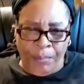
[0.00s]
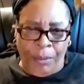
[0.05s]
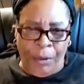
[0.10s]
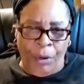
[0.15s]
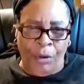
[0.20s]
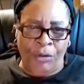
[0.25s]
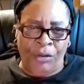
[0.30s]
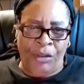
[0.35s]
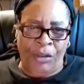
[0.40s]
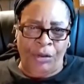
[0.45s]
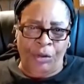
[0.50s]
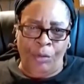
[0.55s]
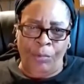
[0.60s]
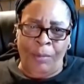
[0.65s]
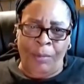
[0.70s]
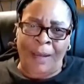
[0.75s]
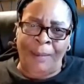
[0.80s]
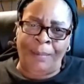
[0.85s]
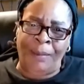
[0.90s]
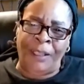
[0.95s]
persons
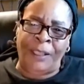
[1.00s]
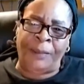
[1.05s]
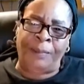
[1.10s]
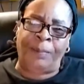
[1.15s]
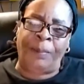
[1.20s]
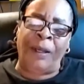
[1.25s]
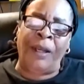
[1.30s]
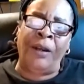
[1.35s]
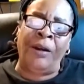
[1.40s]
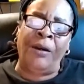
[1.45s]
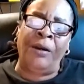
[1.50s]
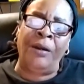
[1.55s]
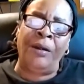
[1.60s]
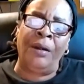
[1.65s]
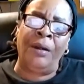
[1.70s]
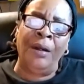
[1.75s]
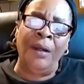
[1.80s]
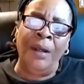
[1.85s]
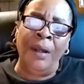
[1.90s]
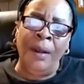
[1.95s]
who might be spared
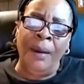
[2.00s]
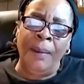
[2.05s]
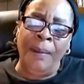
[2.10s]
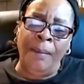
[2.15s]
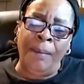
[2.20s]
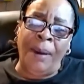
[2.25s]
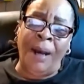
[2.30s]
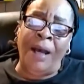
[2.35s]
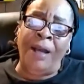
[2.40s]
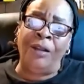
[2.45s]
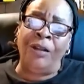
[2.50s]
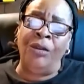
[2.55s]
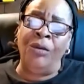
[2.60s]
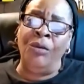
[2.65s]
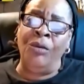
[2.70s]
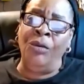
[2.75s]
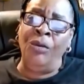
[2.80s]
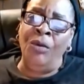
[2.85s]
by a